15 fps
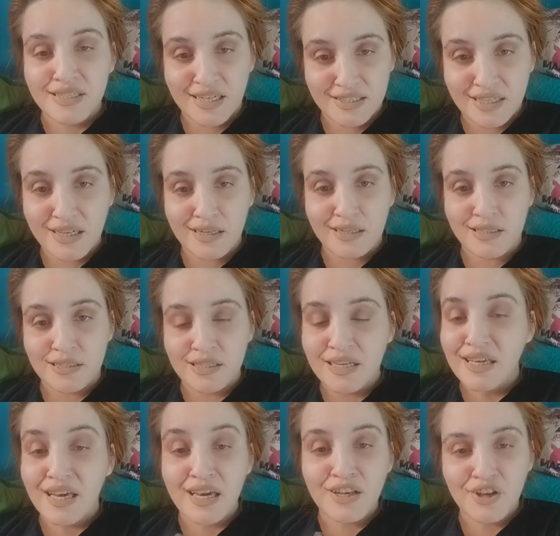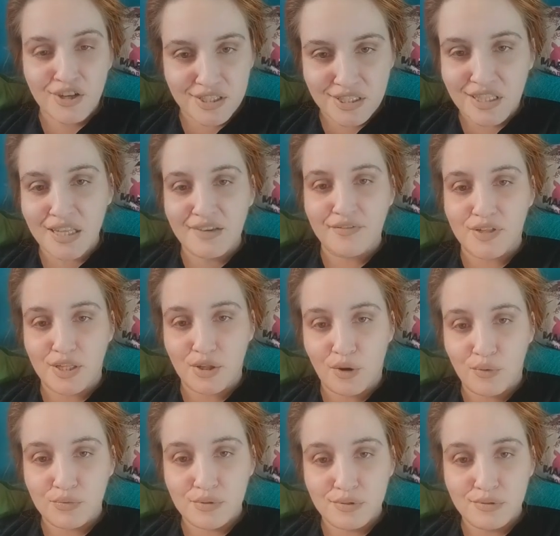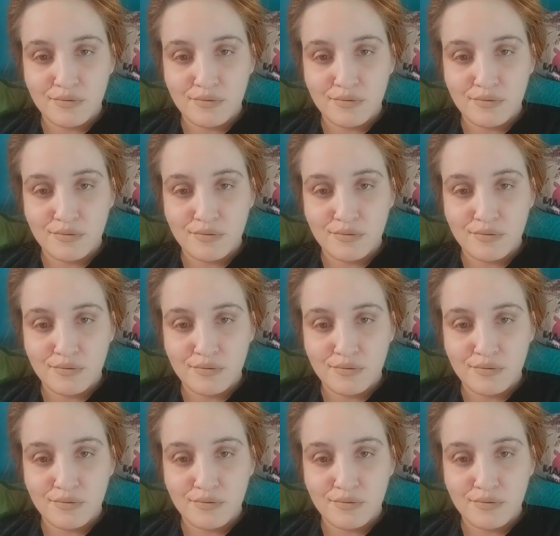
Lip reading: that ill cannot live alone